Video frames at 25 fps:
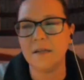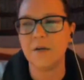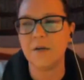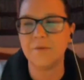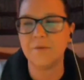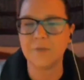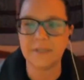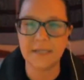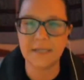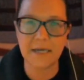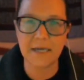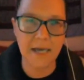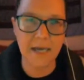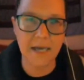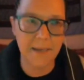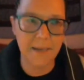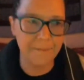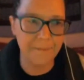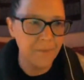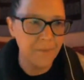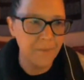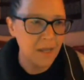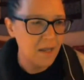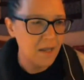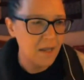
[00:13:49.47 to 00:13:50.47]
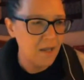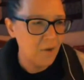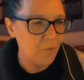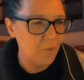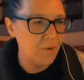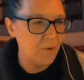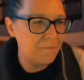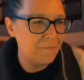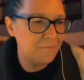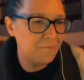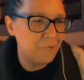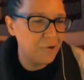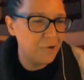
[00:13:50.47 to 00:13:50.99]
study over time,
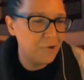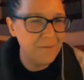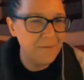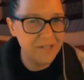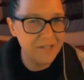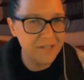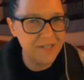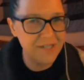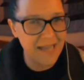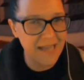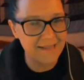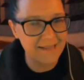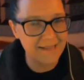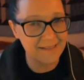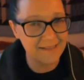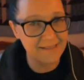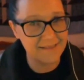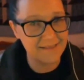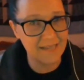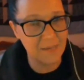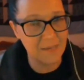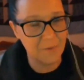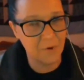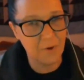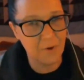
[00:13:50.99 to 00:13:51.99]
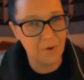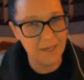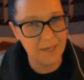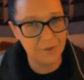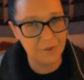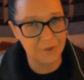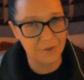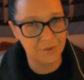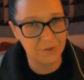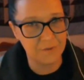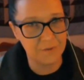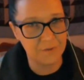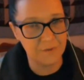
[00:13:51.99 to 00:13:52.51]
we pretty much ask the same
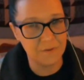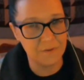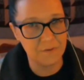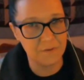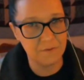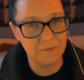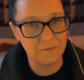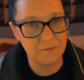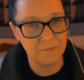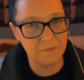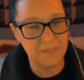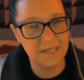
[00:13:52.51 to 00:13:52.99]
questions,